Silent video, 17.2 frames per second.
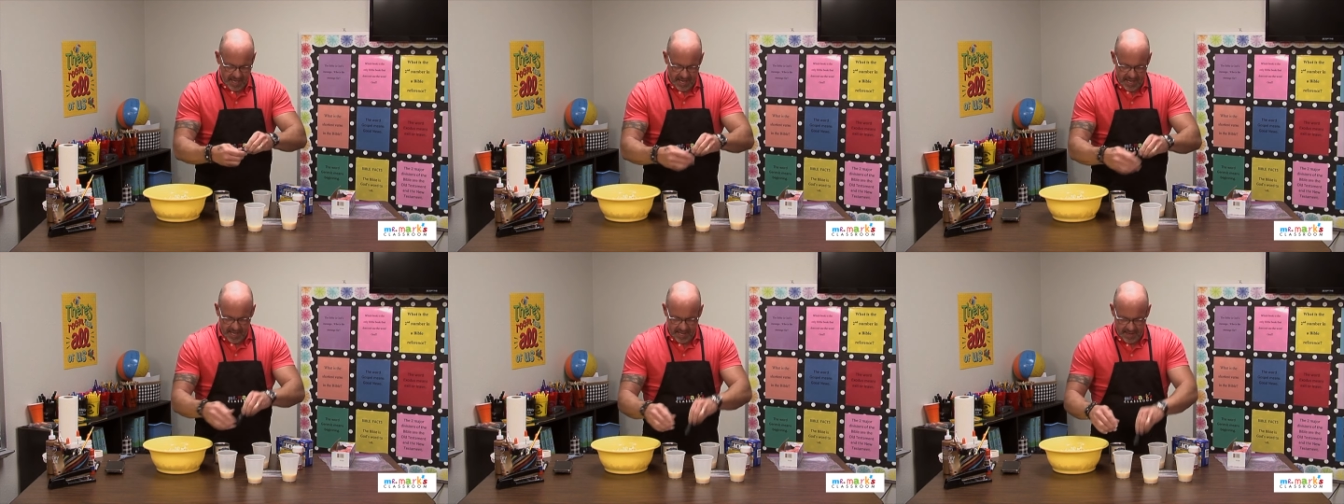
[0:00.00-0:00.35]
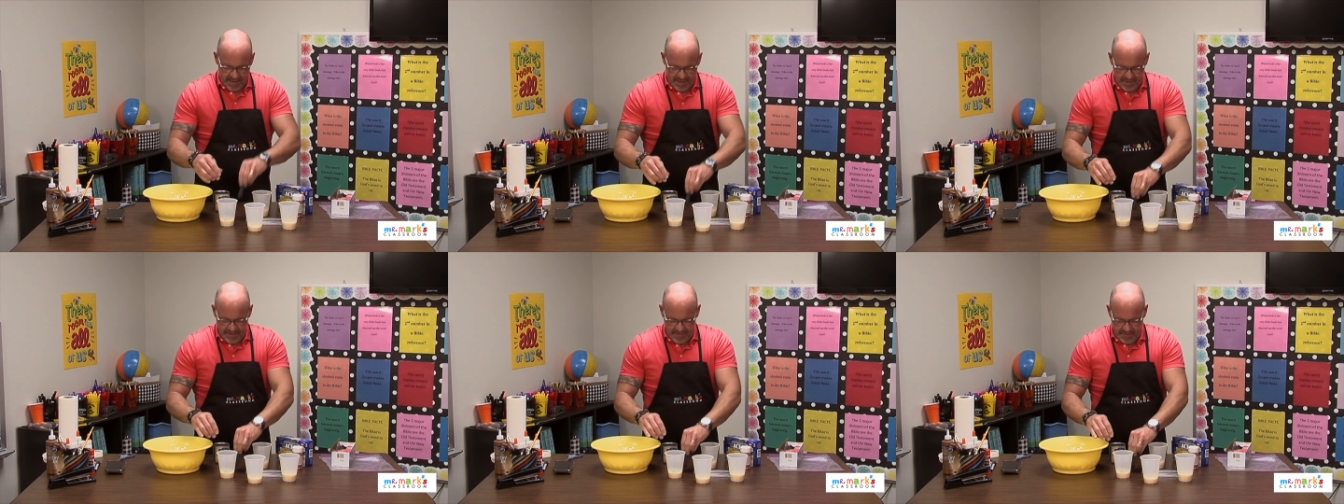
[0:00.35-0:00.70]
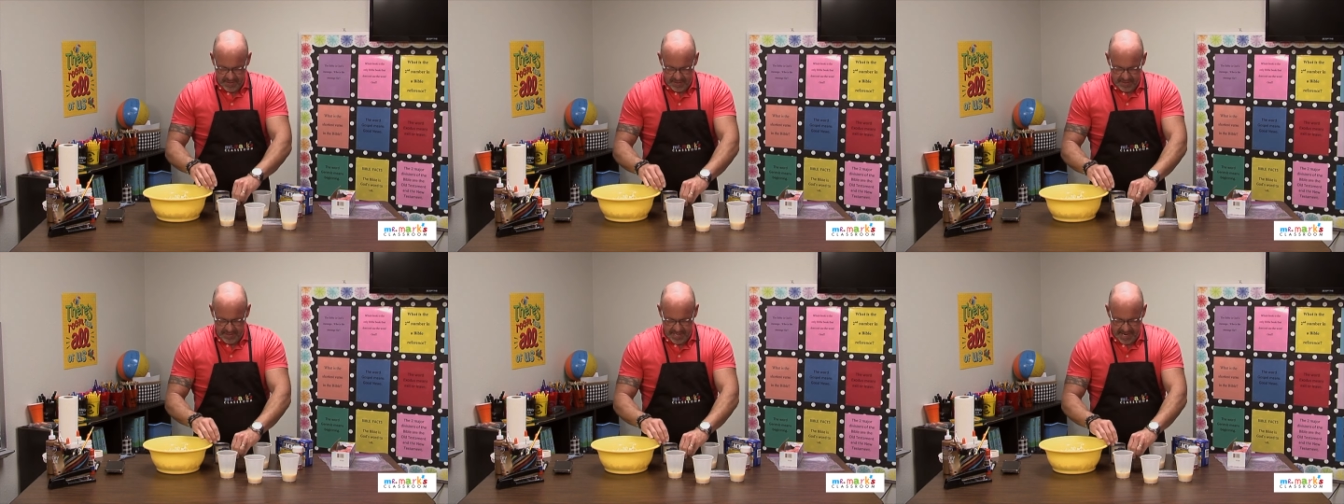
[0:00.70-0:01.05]
uh,
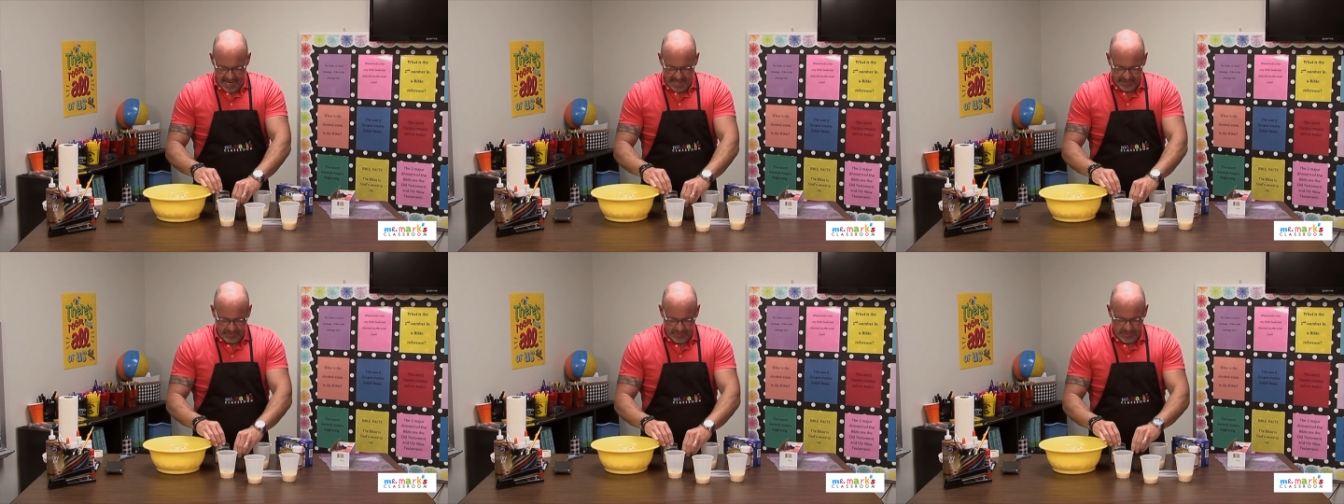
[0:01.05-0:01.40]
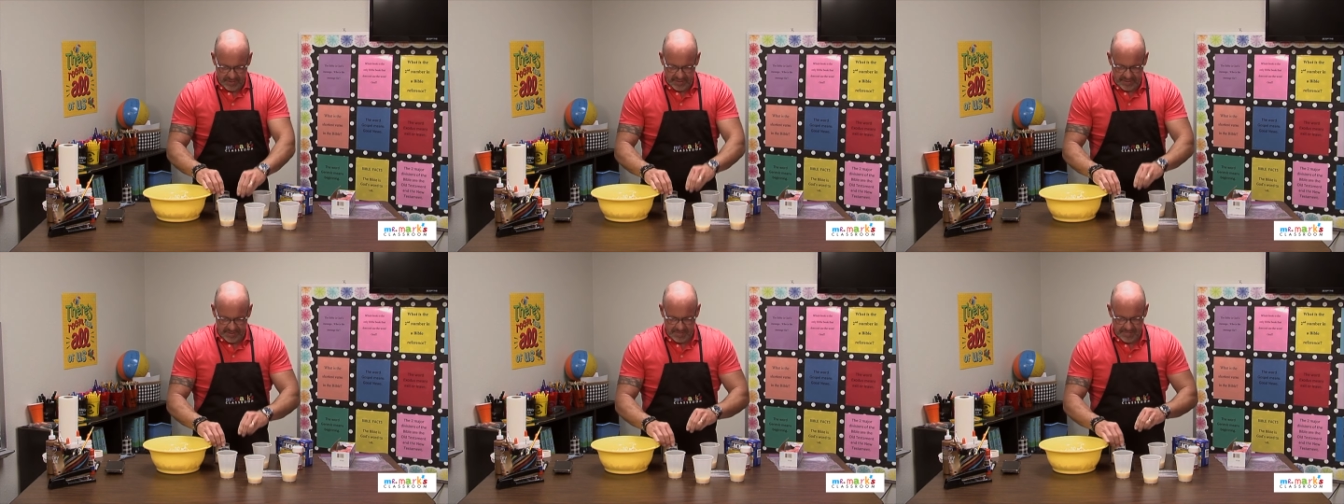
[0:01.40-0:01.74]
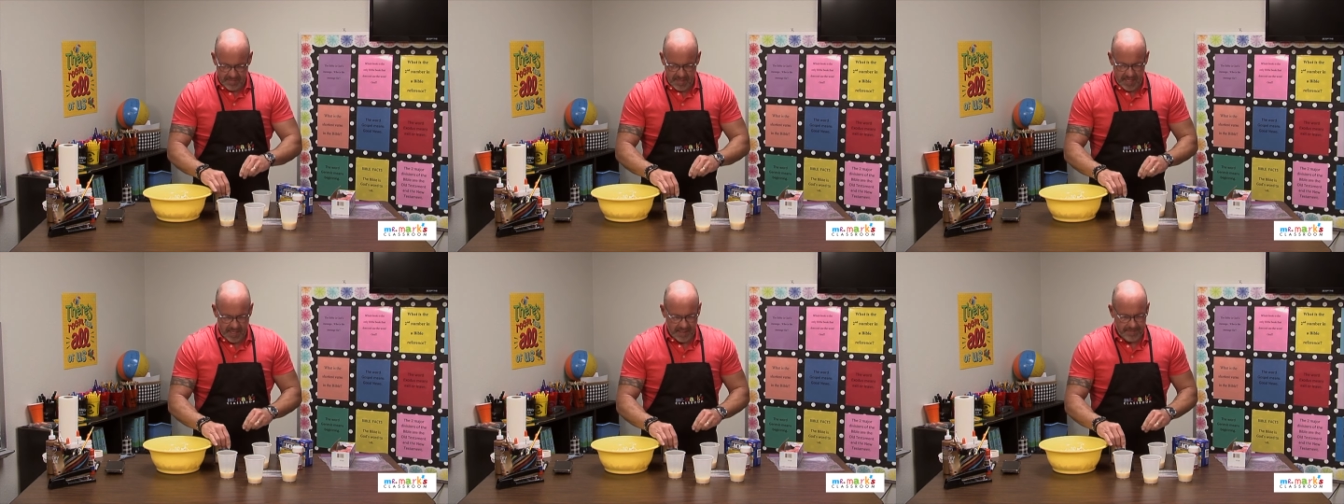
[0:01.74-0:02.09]
their dads or these
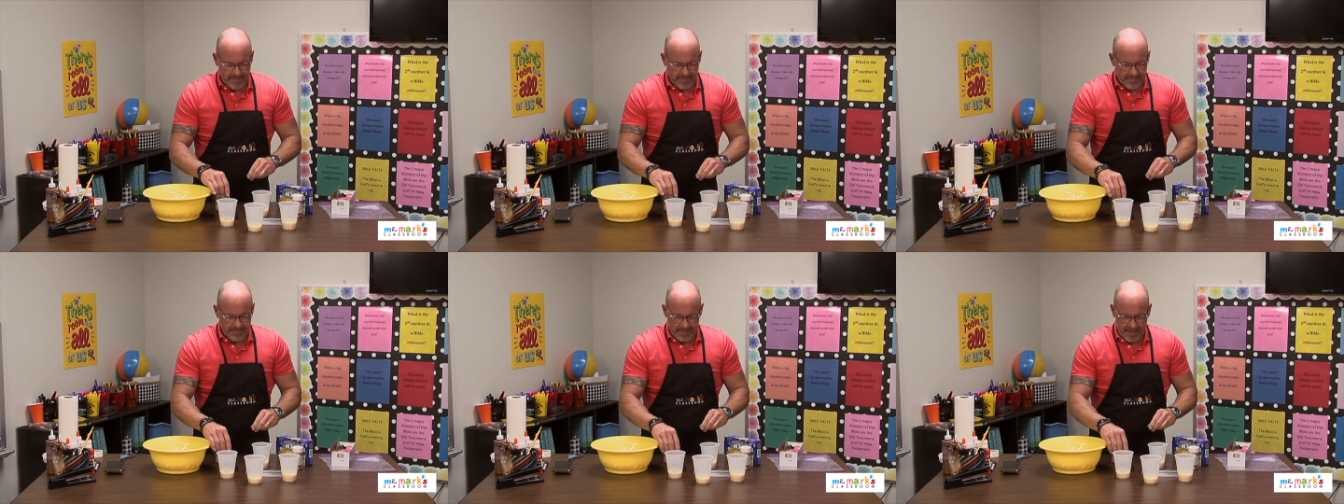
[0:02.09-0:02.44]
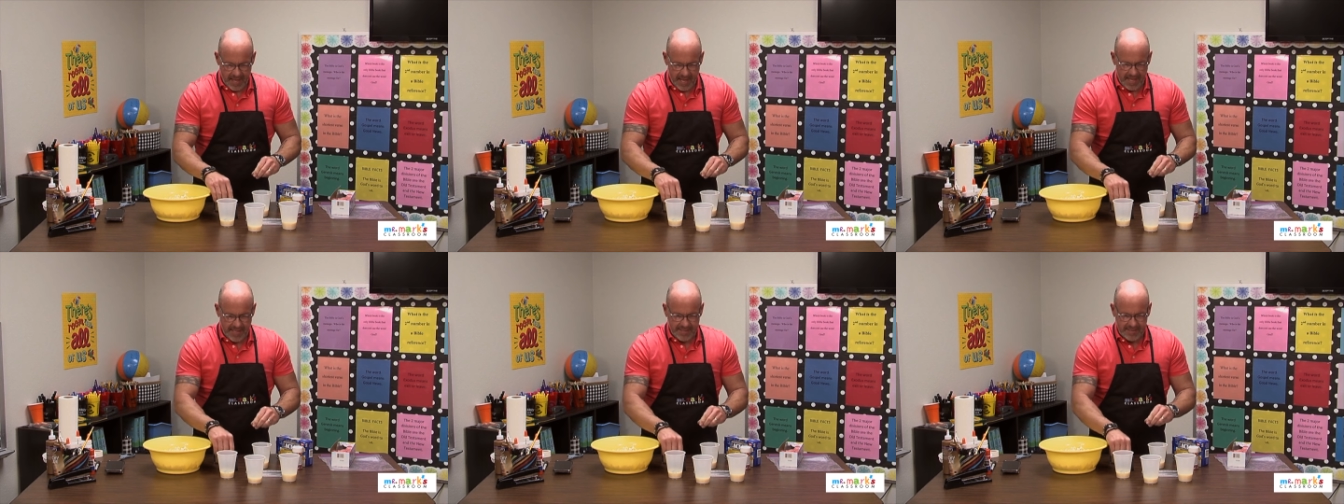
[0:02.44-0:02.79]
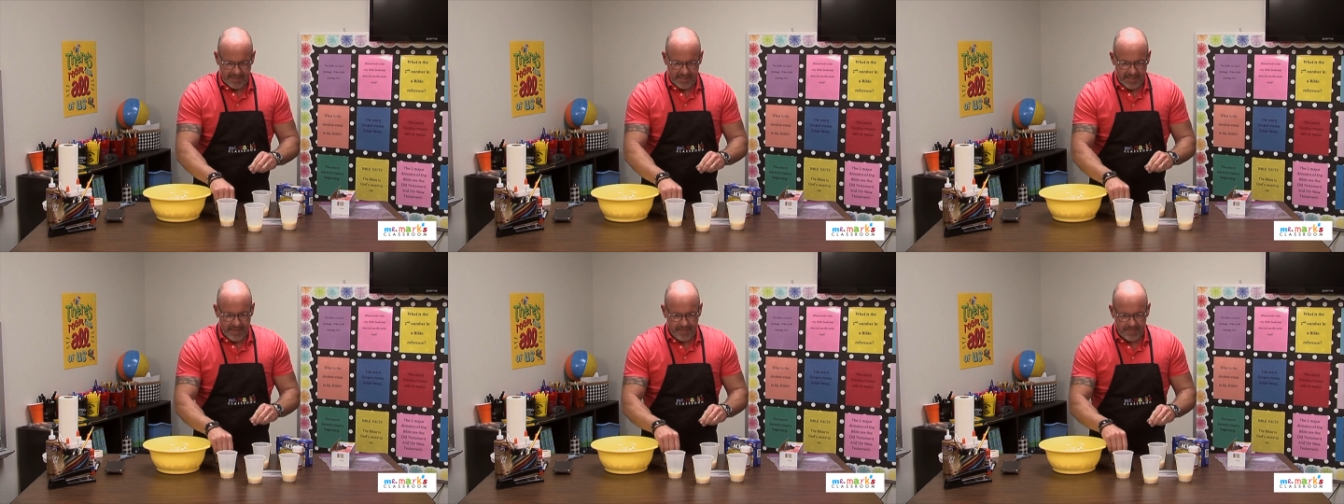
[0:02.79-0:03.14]
men as a
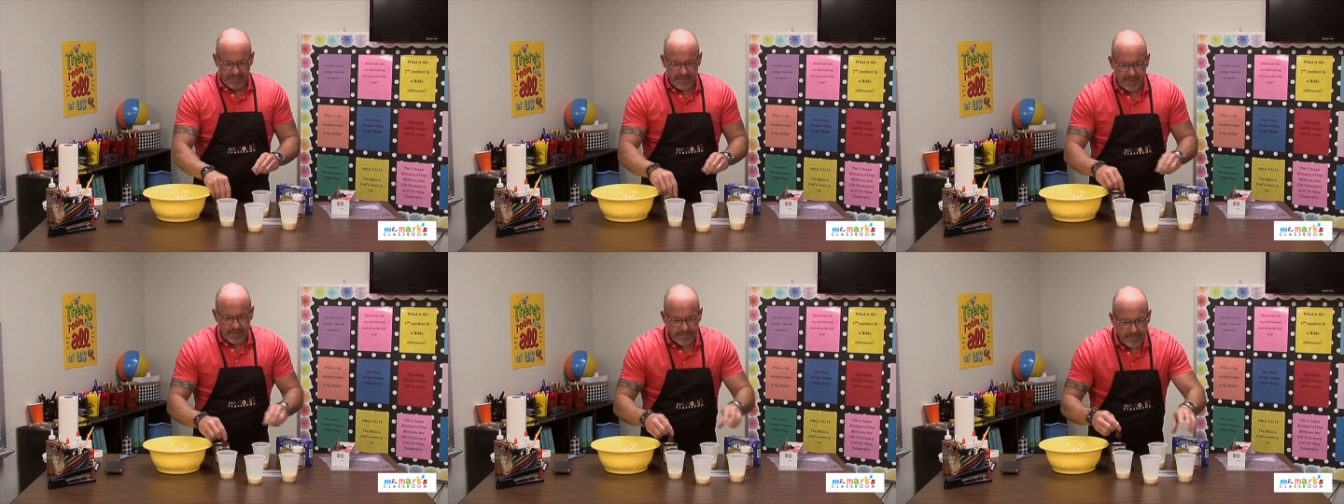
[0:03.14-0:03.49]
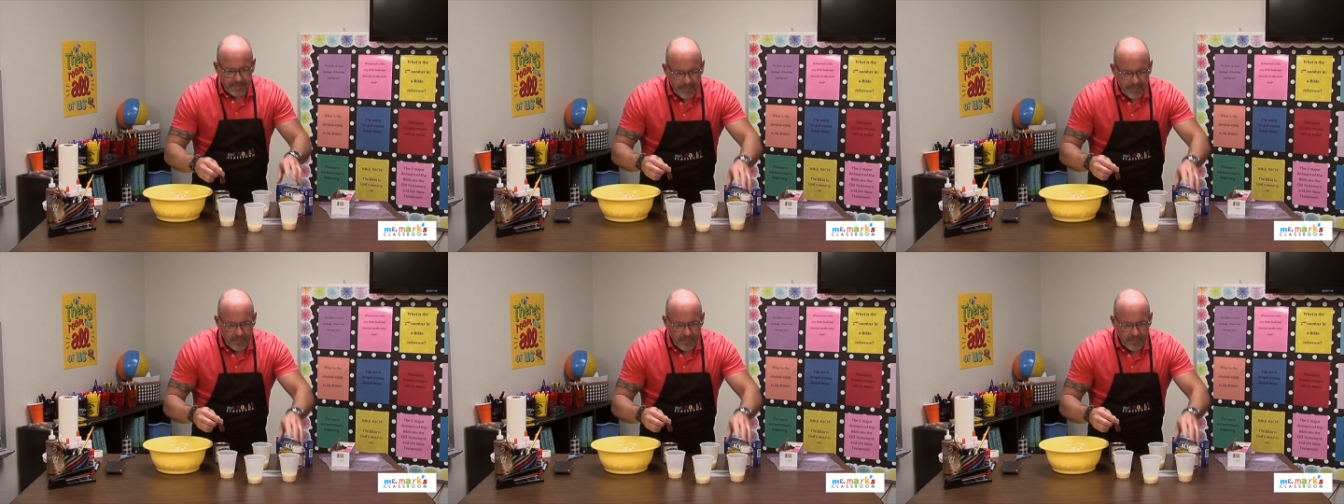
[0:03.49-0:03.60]
gift.